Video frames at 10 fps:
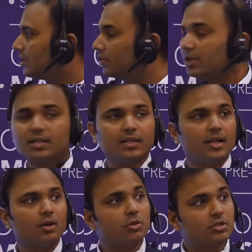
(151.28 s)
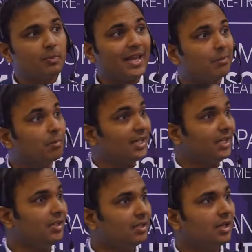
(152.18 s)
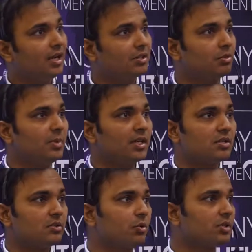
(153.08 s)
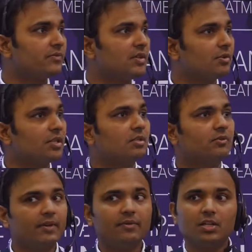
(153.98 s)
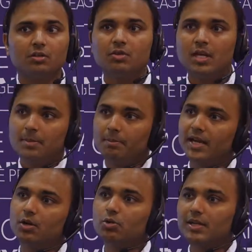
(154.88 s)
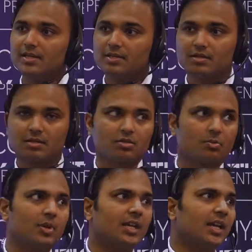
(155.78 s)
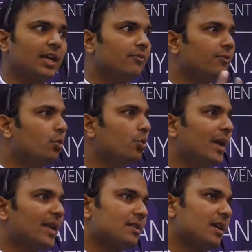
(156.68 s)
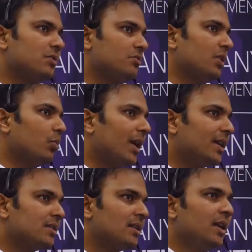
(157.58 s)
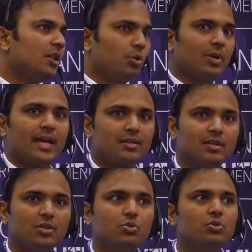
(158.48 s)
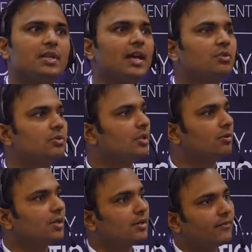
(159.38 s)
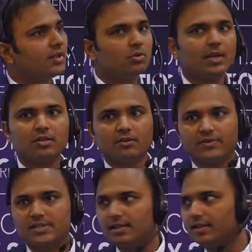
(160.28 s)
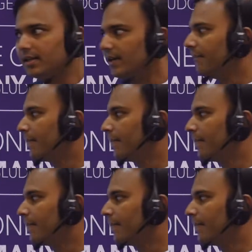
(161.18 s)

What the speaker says: You could also make money. It could be a source of generation of revenue by co-digestion. So bringing in food waste, substrate waste, you could actually use that to generate revenue at your facility.